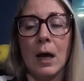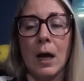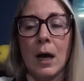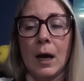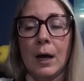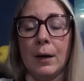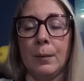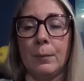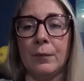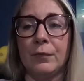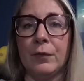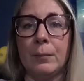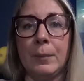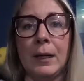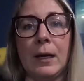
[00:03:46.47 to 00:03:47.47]
Um,
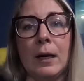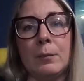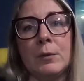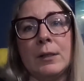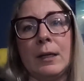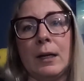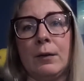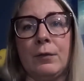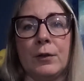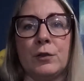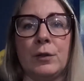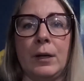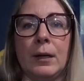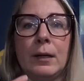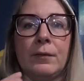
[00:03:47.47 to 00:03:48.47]
for me, I'm just getting
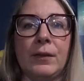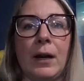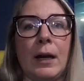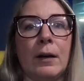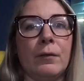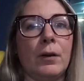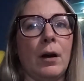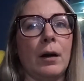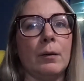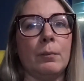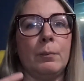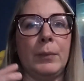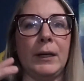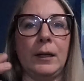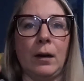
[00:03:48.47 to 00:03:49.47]
frustrated. I've kind of gone
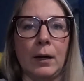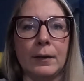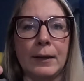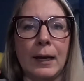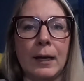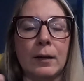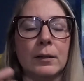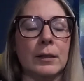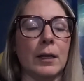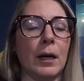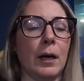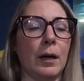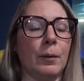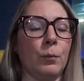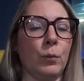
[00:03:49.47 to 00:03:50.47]
beyond that,
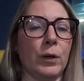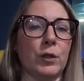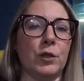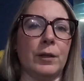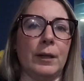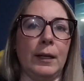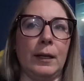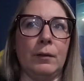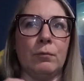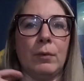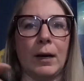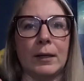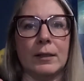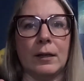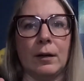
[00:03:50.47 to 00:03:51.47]
um, which the
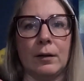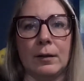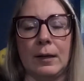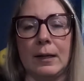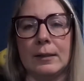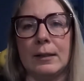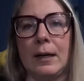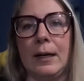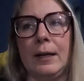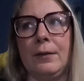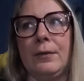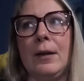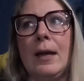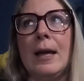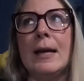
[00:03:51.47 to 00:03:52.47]
Rise Garden has kind
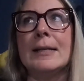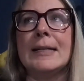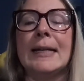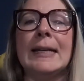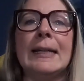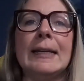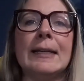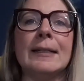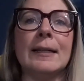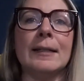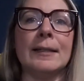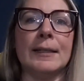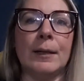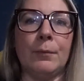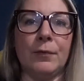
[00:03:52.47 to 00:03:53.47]
of taken it a
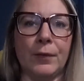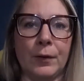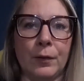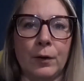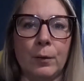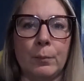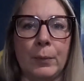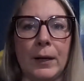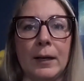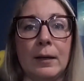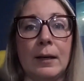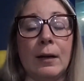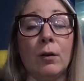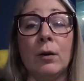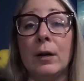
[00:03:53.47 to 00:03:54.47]
step further, but
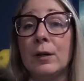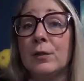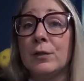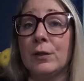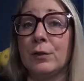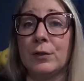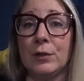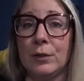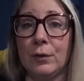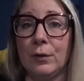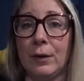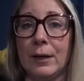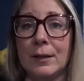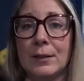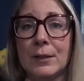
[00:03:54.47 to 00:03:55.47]
AeroGardens are still
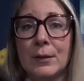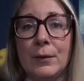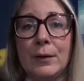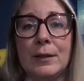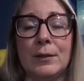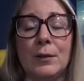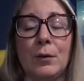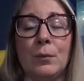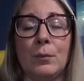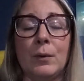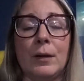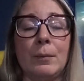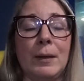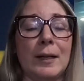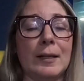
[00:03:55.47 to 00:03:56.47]
great, so I don't
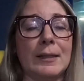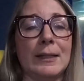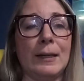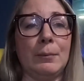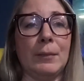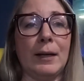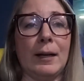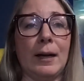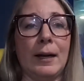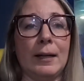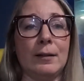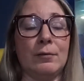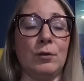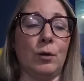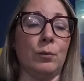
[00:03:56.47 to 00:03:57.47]
want to make it seem like I
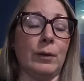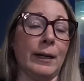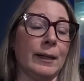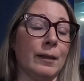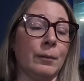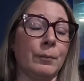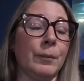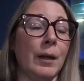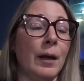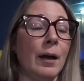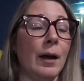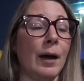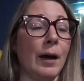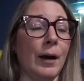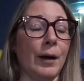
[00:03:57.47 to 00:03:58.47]
don't like them
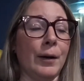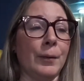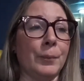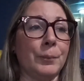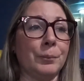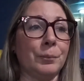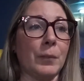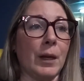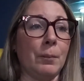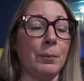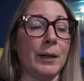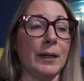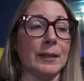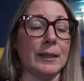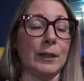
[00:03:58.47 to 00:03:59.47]
um,
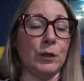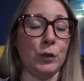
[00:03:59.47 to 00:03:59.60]
because I